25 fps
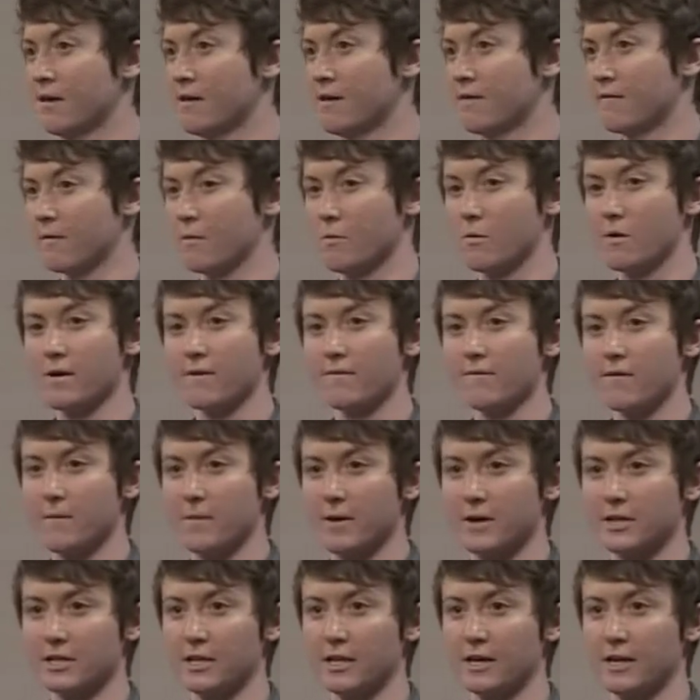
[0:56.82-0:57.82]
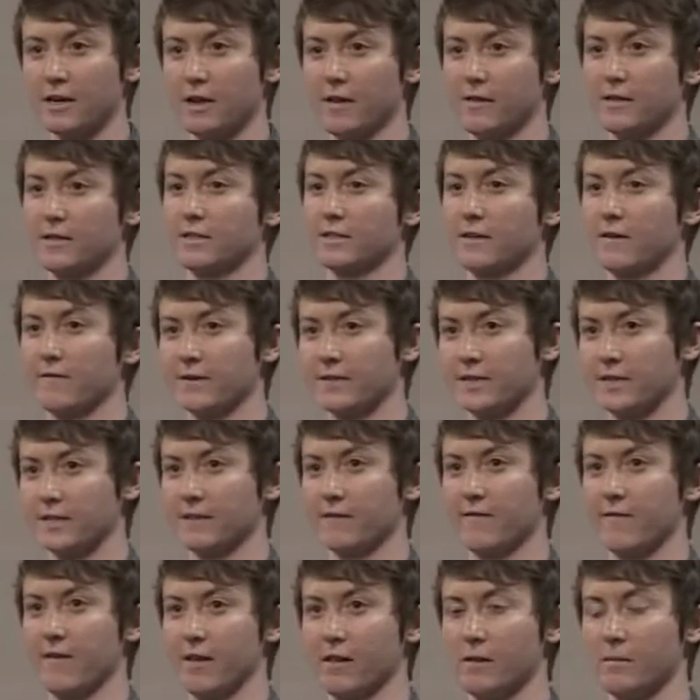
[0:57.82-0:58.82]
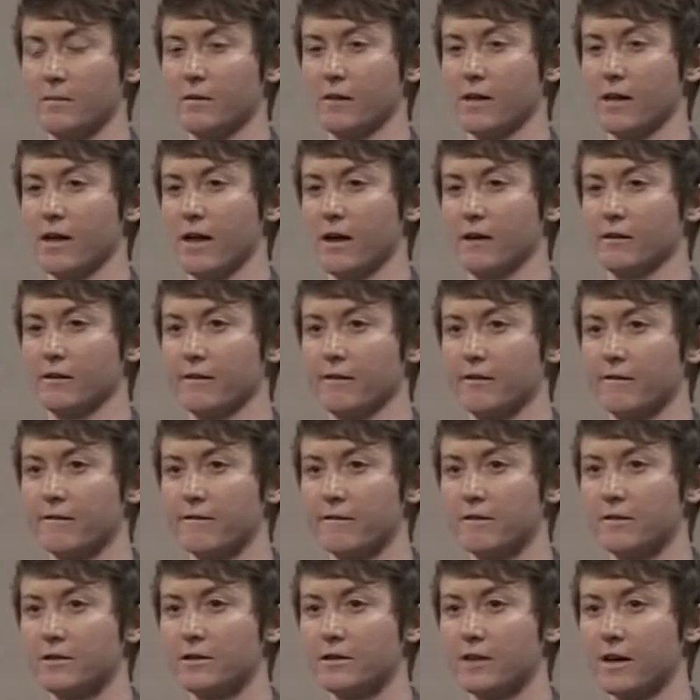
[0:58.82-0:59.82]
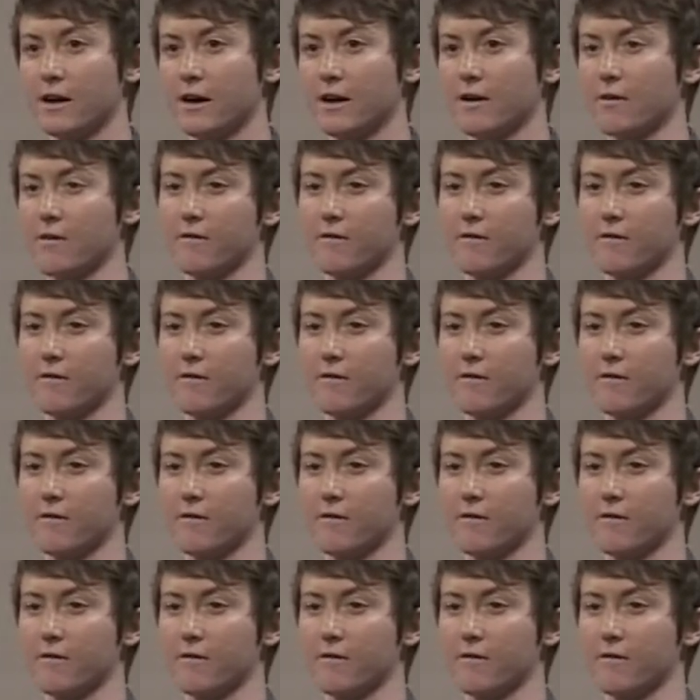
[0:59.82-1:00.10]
For more information on the services available at Helena Food Share,